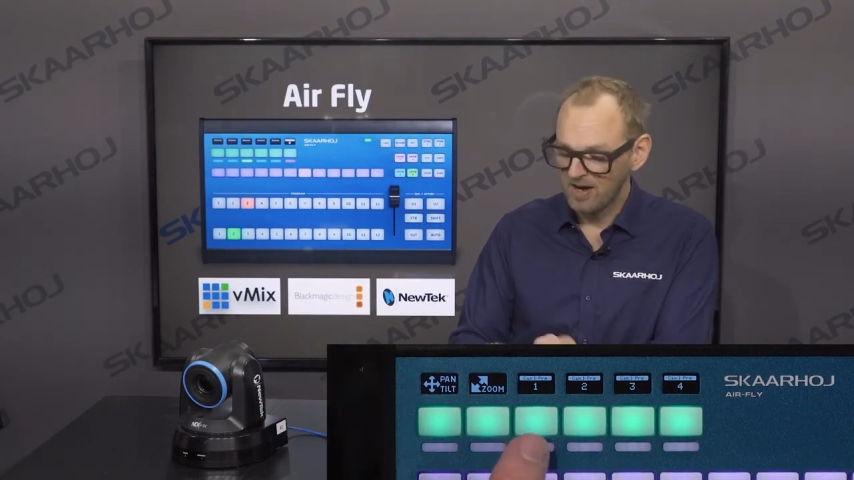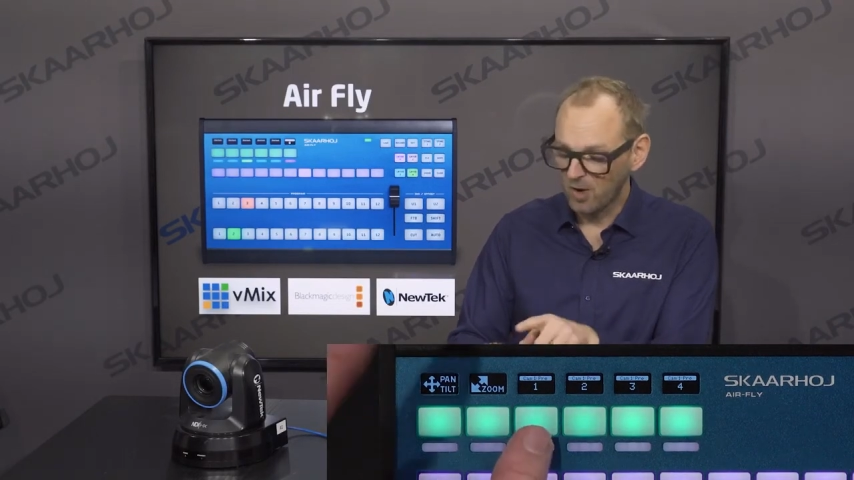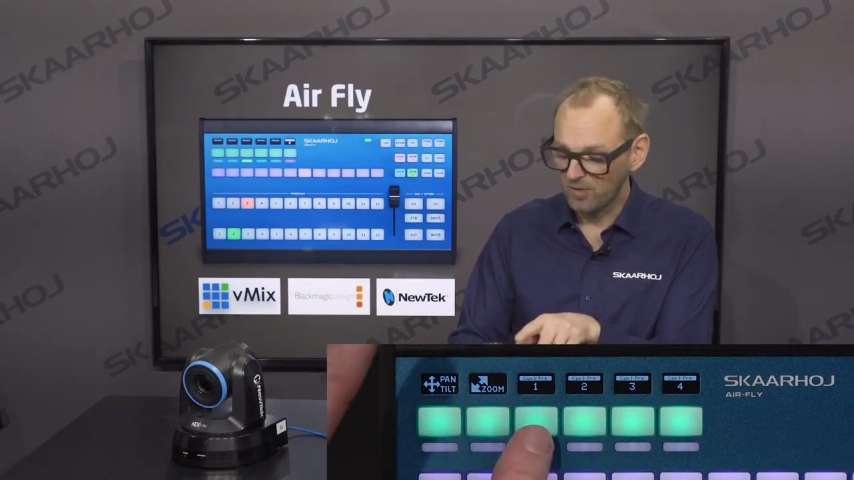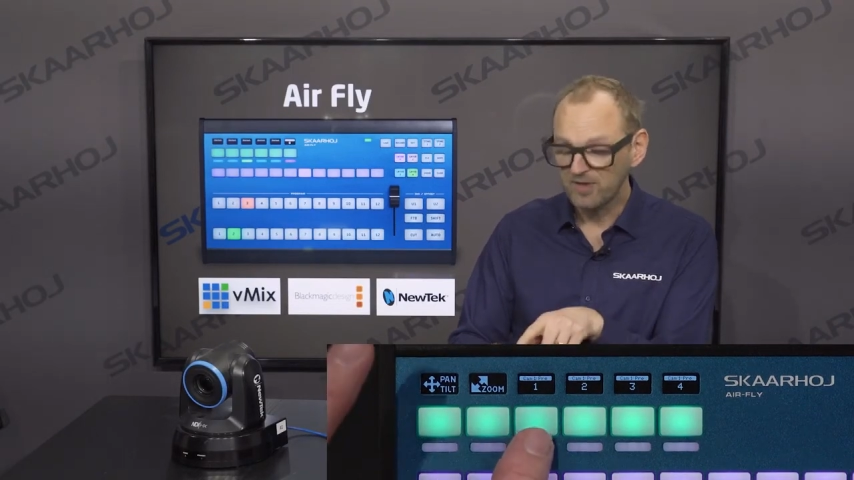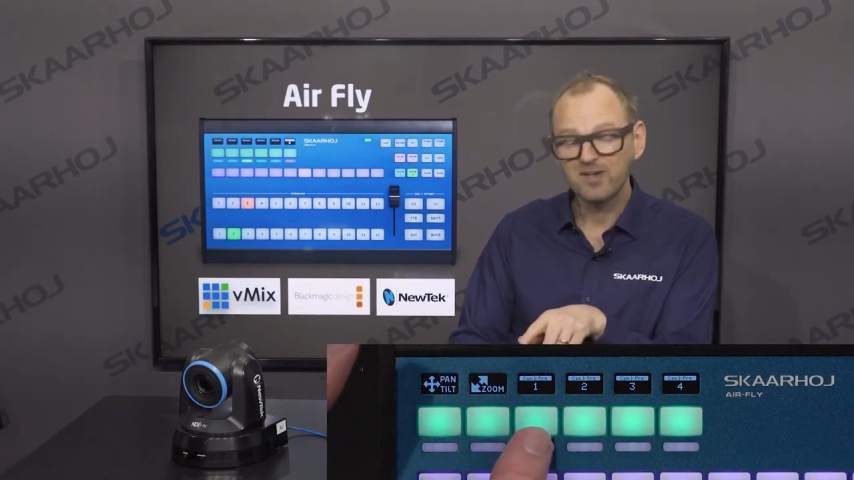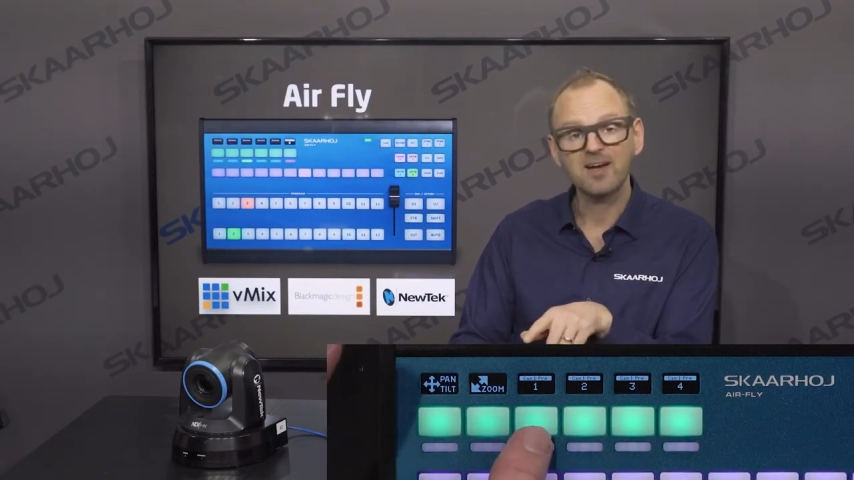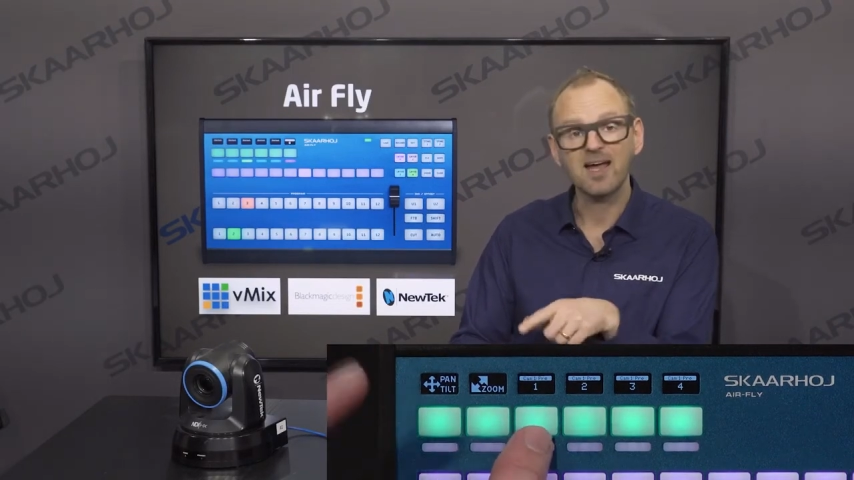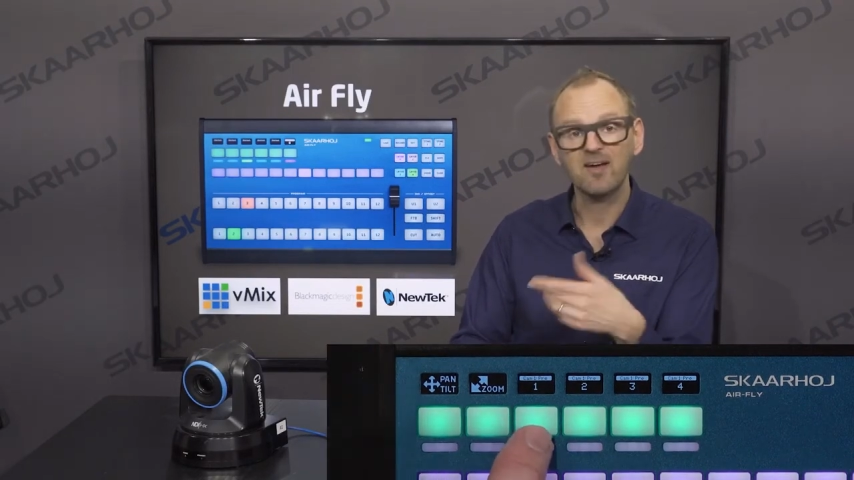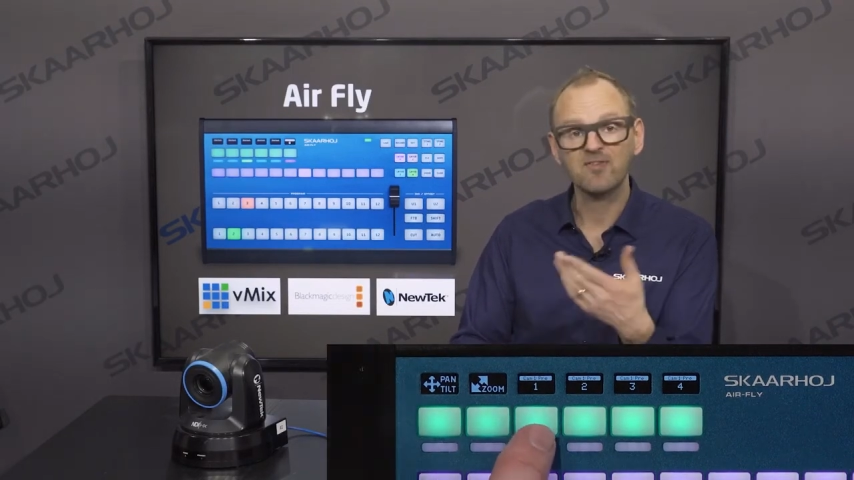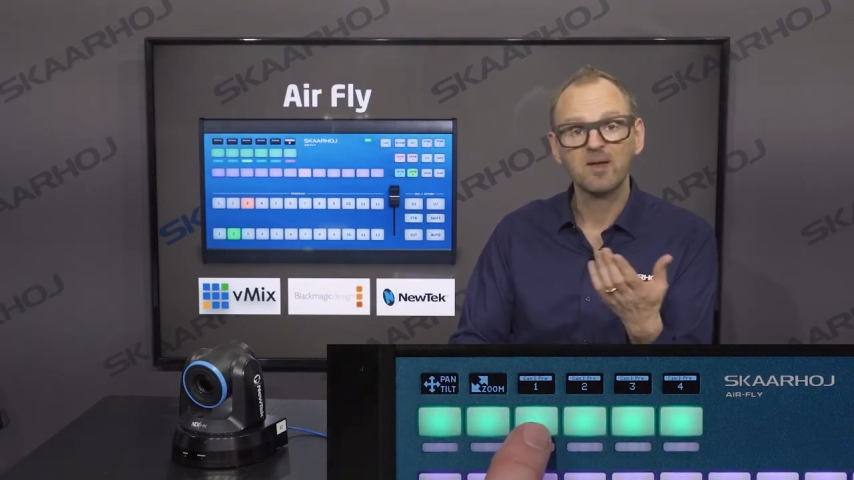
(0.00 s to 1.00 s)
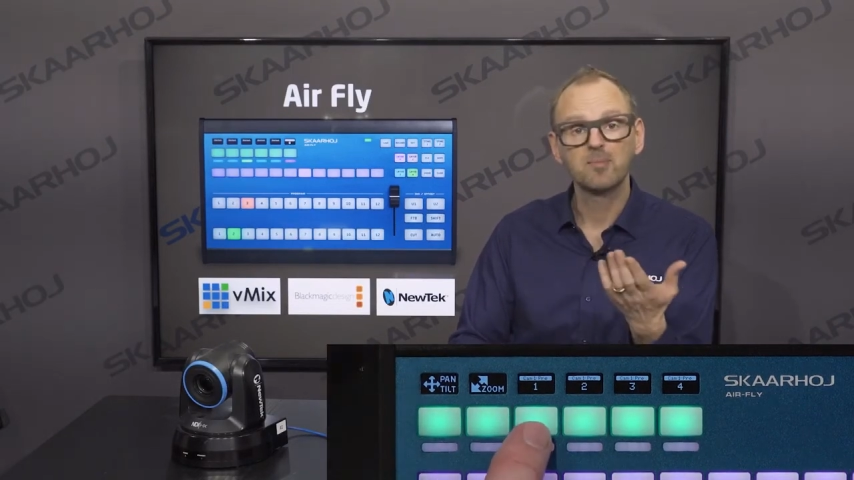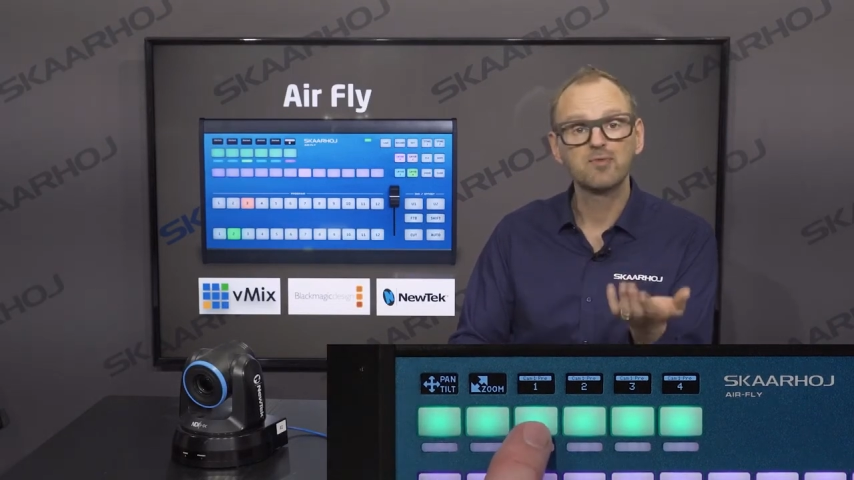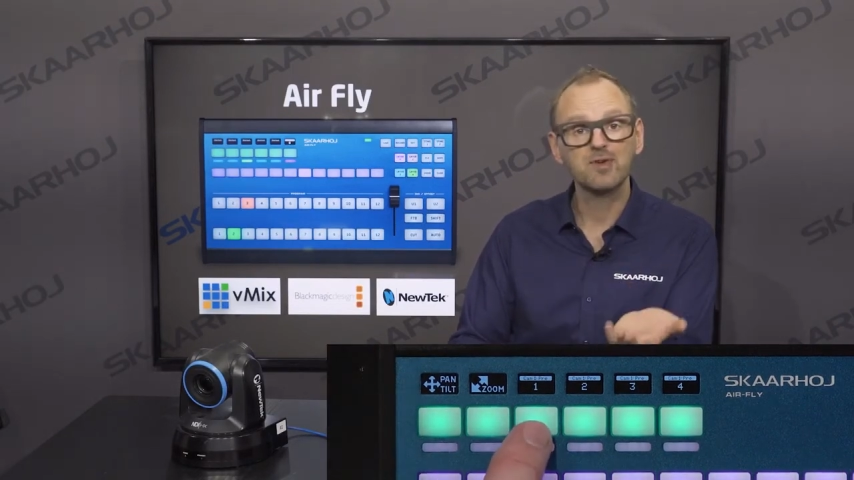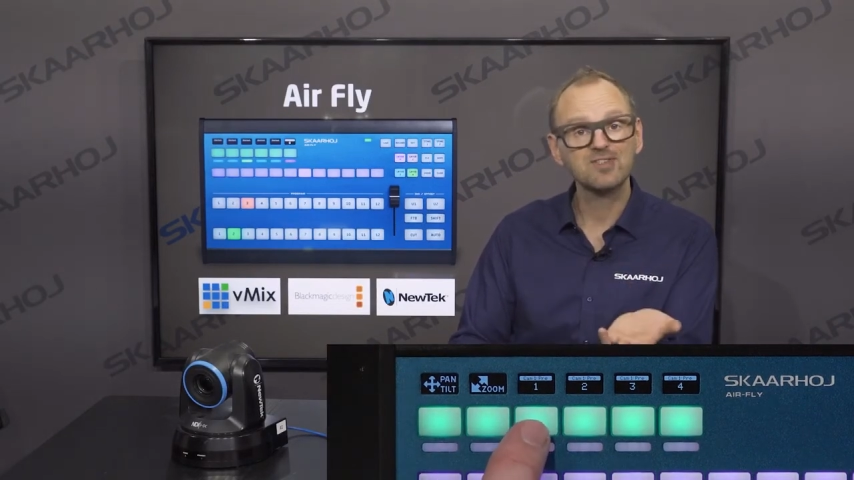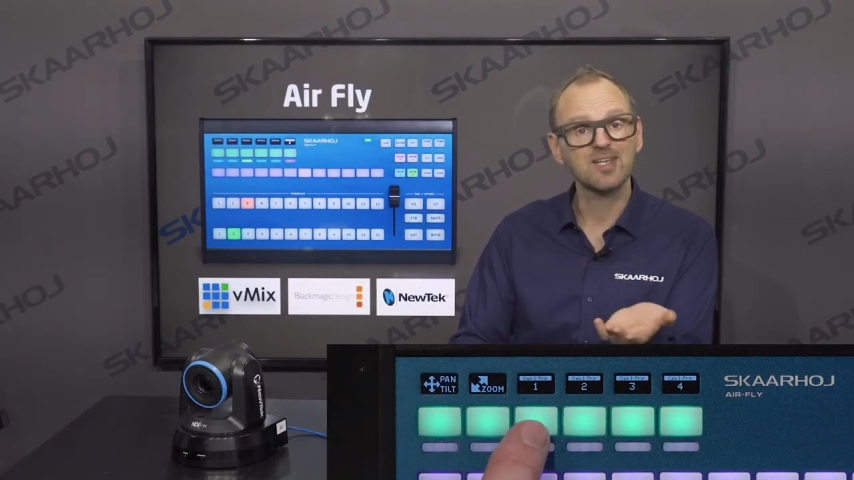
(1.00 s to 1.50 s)
Over here I have
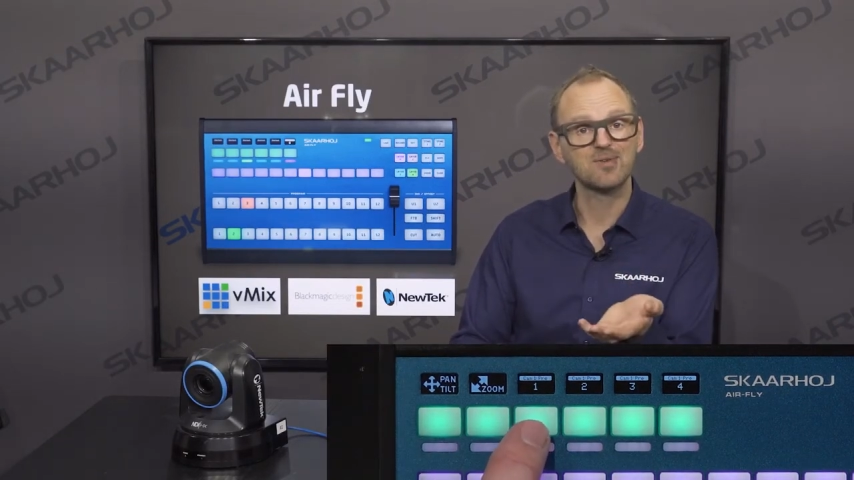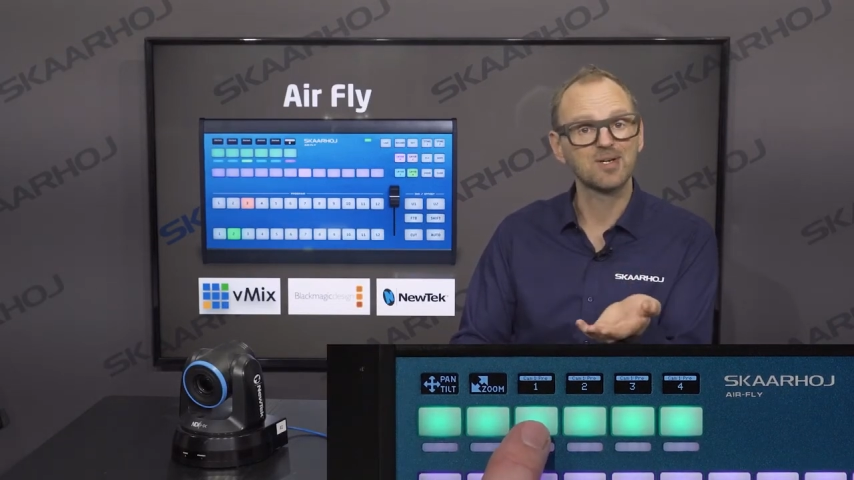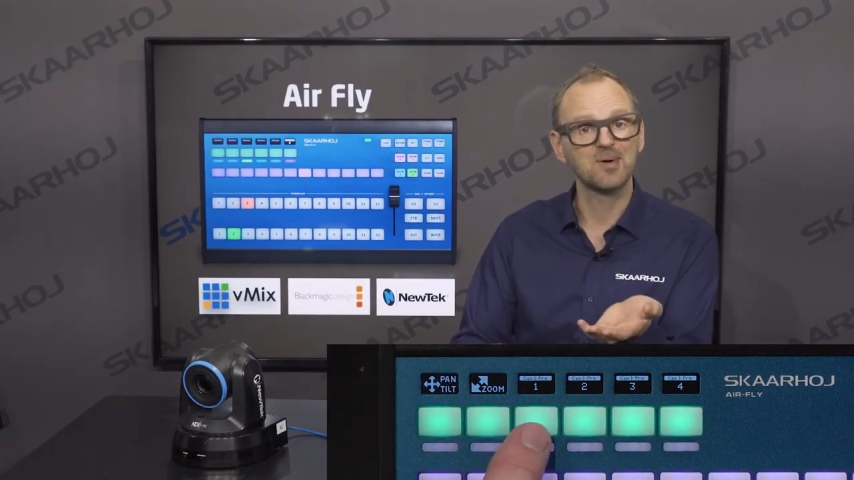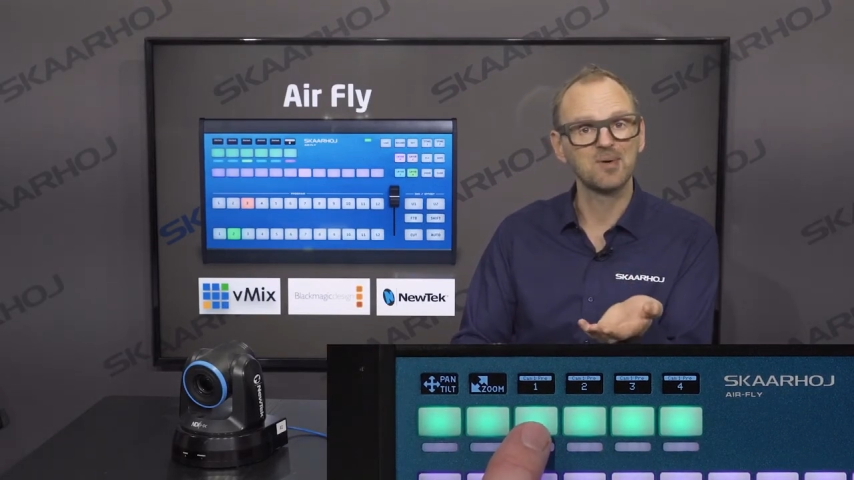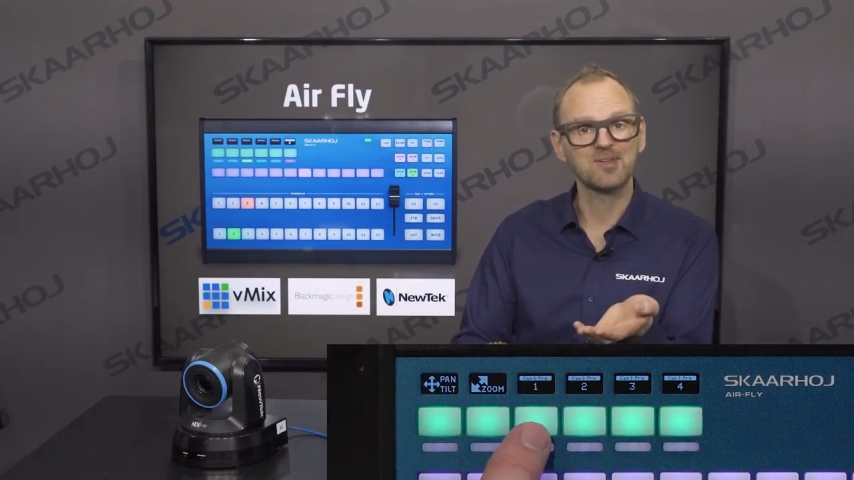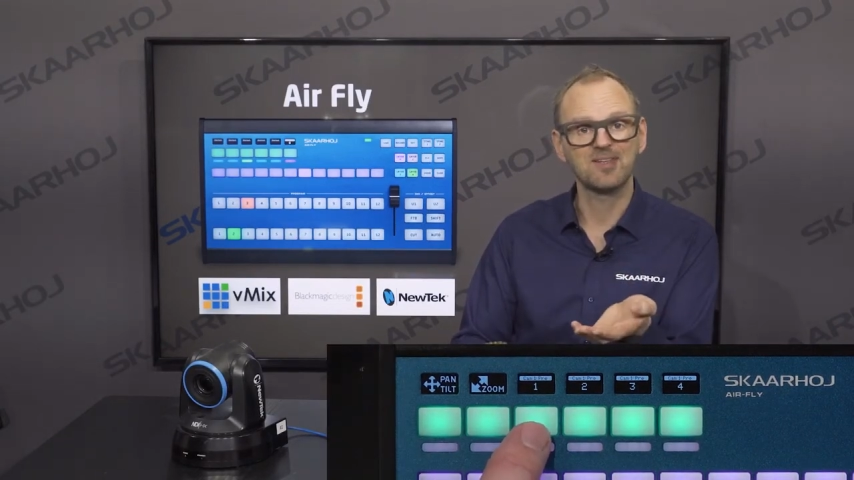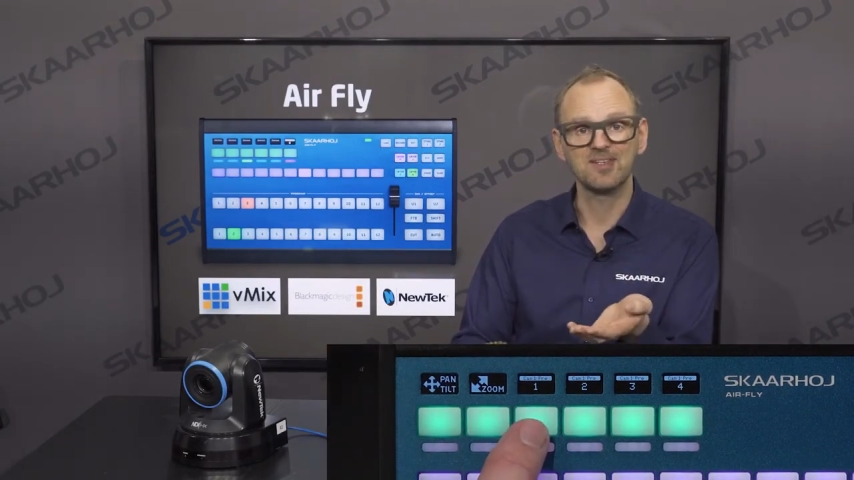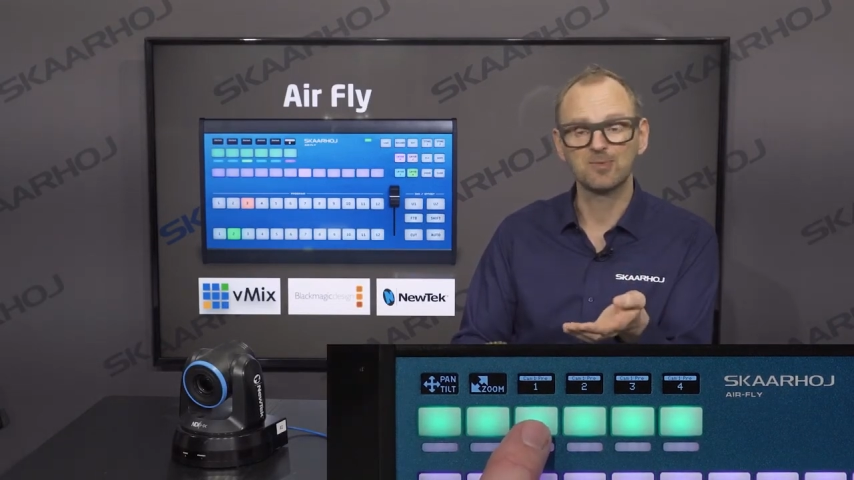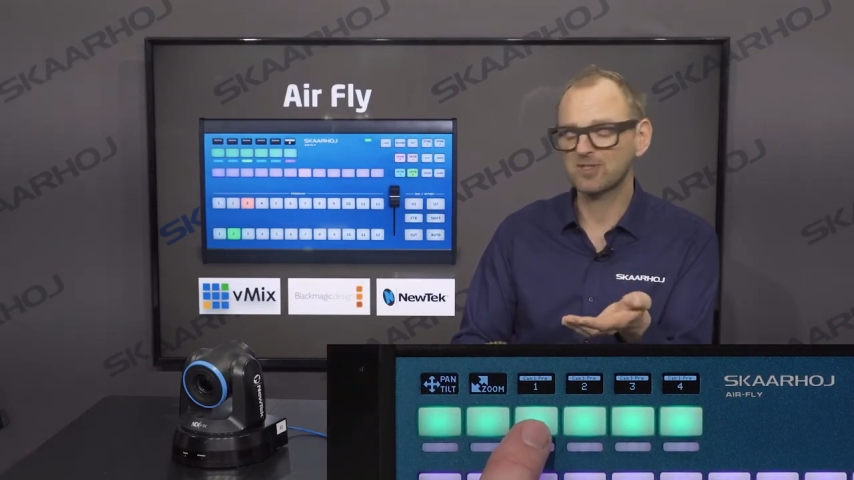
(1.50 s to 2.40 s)
preset recall keys,